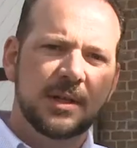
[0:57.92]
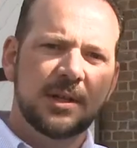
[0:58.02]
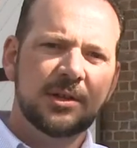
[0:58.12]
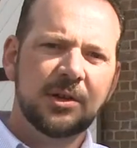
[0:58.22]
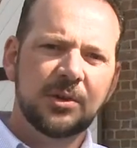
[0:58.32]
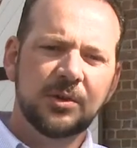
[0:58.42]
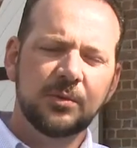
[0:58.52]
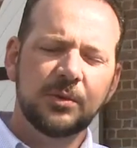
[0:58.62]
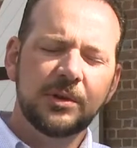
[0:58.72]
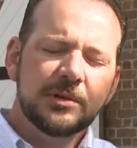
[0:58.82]
So
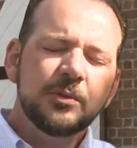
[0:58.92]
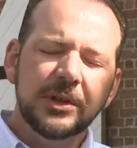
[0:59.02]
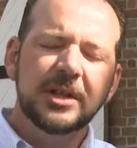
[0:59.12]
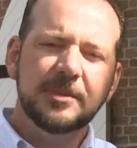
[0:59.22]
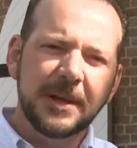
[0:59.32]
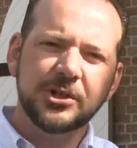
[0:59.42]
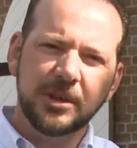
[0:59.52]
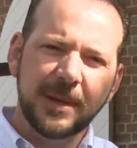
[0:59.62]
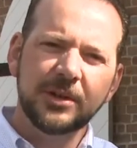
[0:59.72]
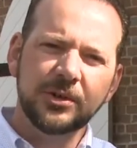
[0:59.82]
what's really special
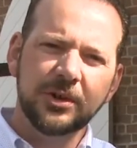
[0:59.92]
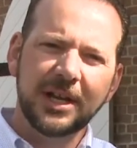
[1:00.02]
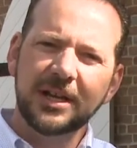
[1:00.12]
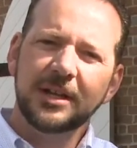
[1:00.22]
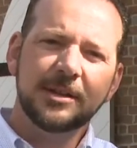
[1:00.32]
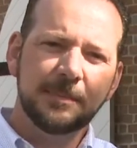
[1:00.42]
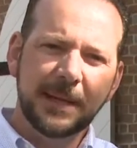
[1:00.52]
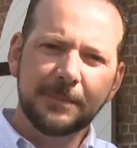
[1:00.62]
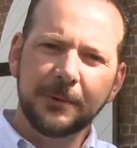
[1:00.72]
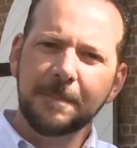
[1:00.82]
about York County is the
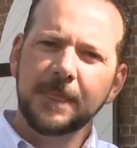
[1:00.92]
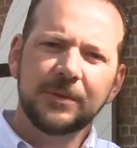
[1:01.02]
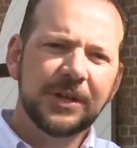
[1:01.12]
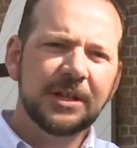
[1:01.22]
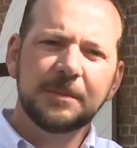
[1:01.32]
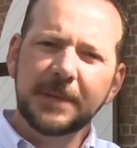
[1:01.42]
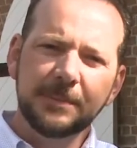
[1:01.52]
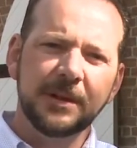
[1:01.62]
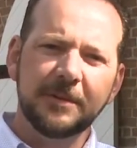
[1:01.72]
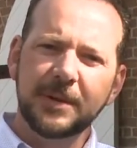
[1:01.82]
people. Without the
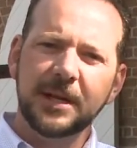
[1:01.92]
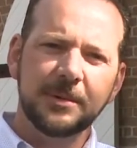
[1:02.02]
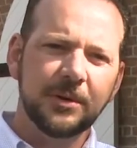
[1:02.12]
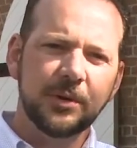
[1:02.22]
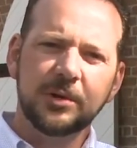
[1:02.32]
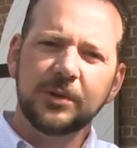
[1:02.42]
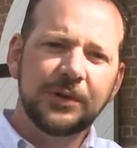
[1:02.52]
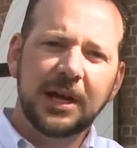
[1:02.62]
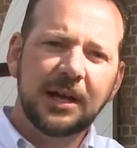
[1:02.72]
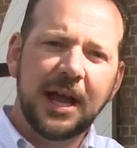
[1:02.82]
people I've been able to work with,
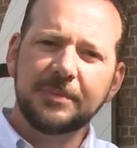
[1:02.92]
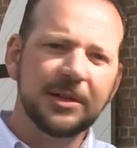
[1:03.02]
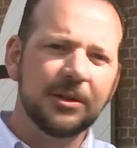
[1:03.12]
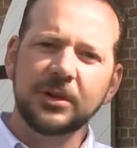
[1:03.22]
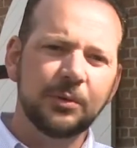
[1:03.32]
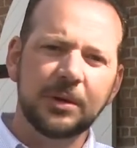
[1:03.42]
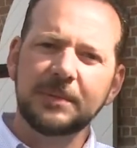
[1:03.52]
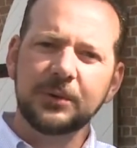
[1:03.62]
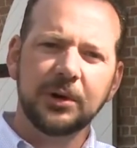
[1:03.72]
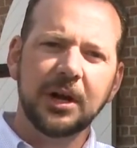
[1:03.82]
I absolutely wouldn't
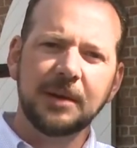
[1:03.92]
be where I